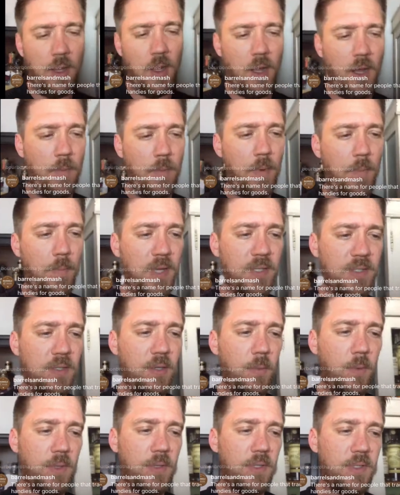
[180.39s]
But
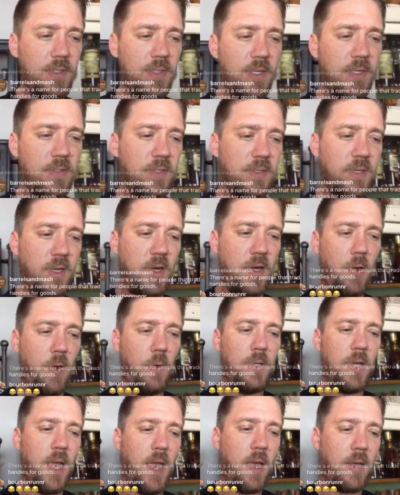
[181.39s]
basically what this is, it's a
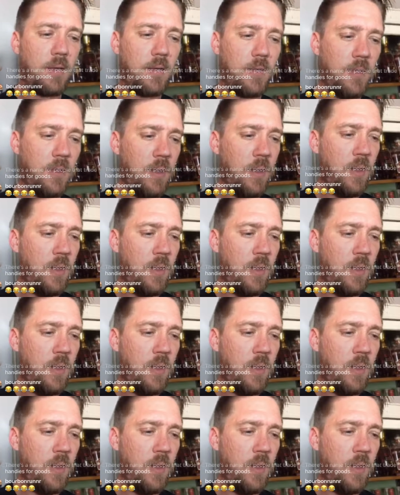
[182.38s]
cognac.